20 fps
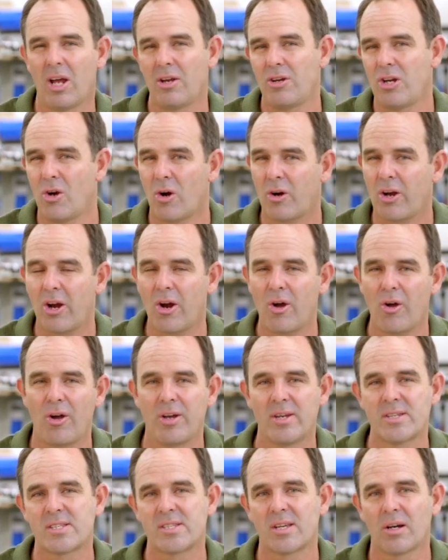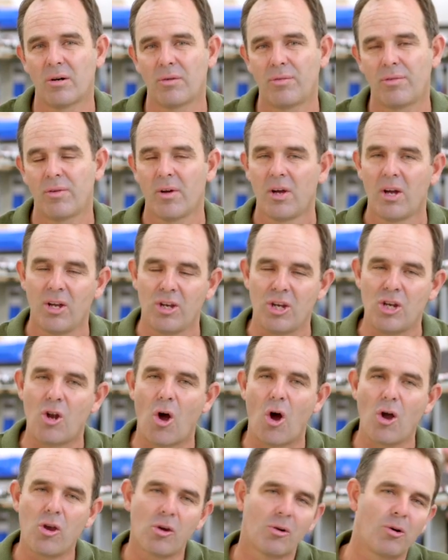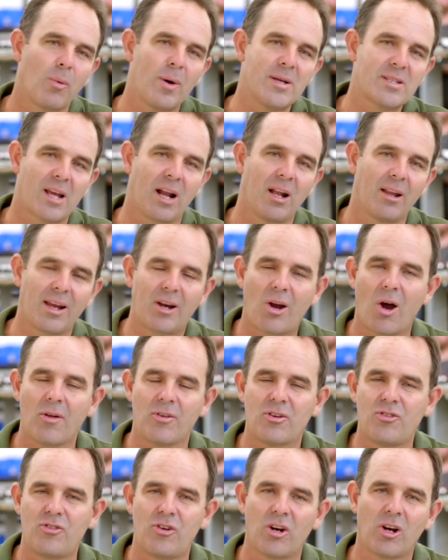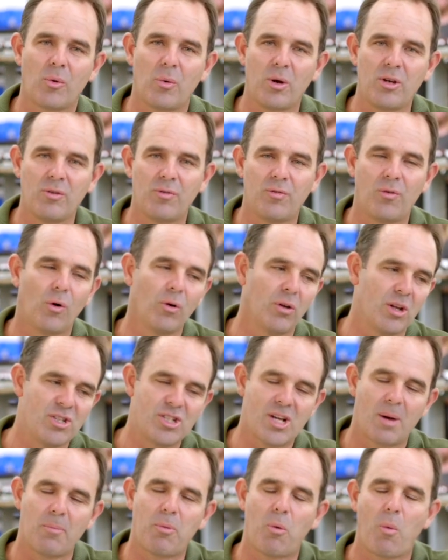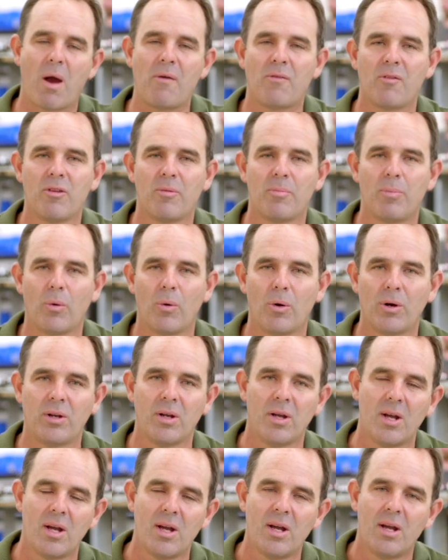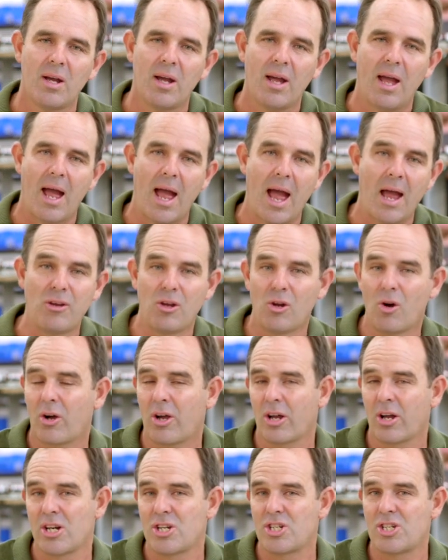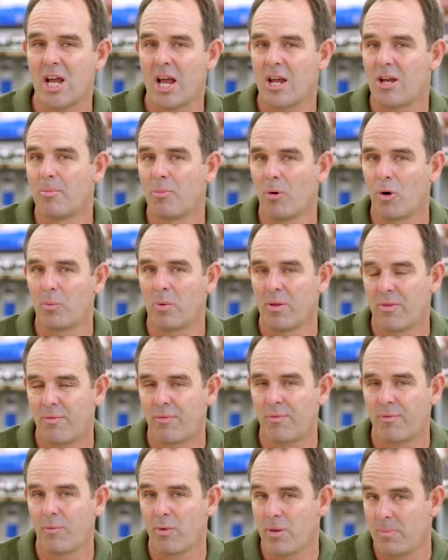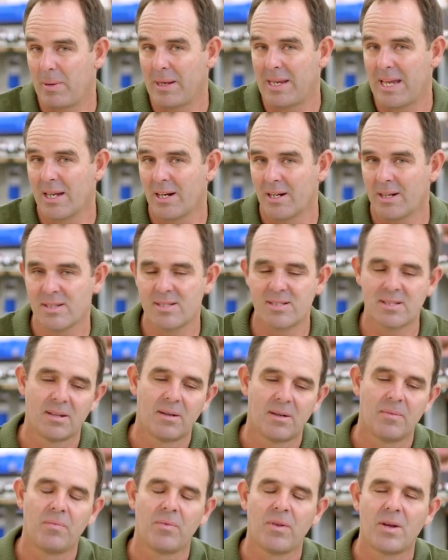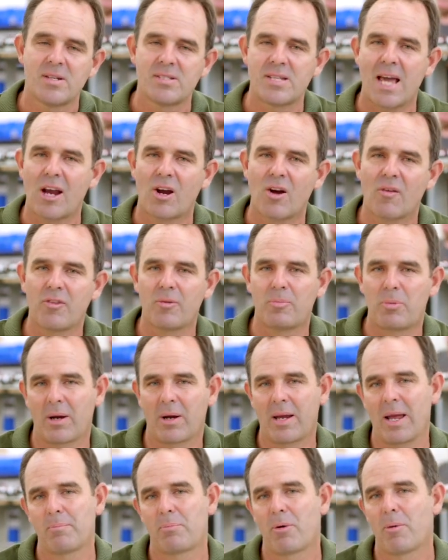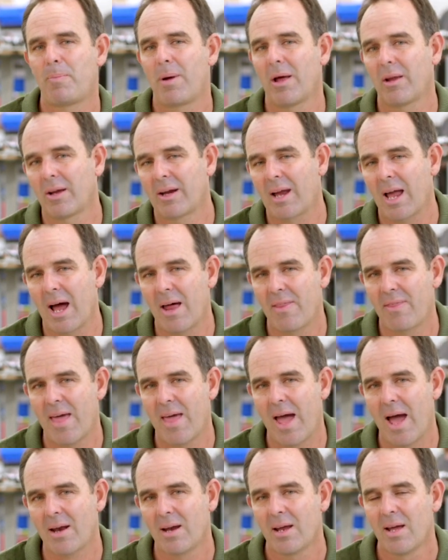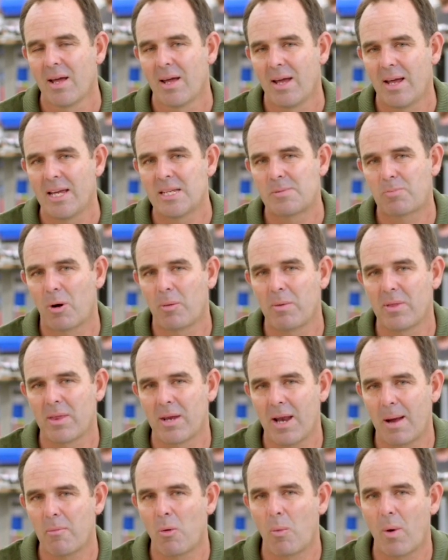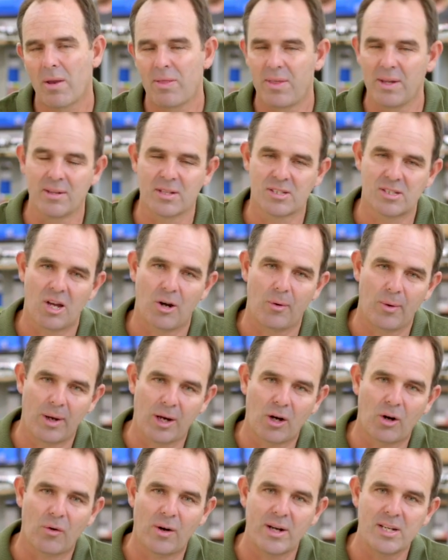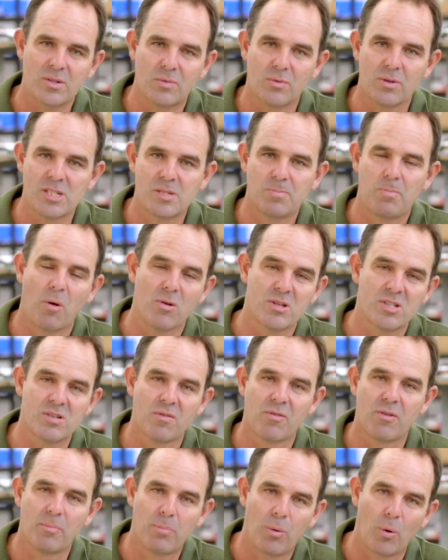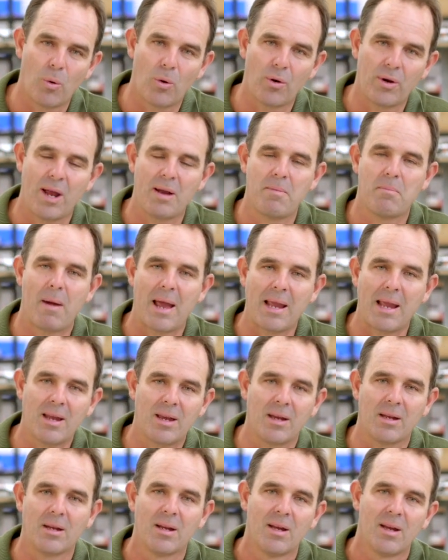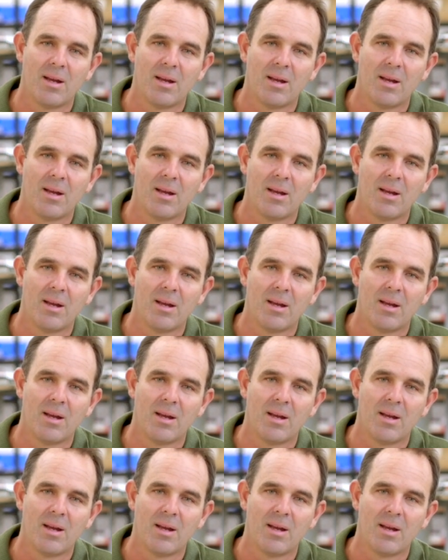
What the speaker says: and you're not going to hurt yourself, you know you're always going to let go of the trigger when you fall and jump away from the board, and you're not going to share your board with beginners, take off the propeller guard. That is probably the number one thing that's going to increase response of the board and make it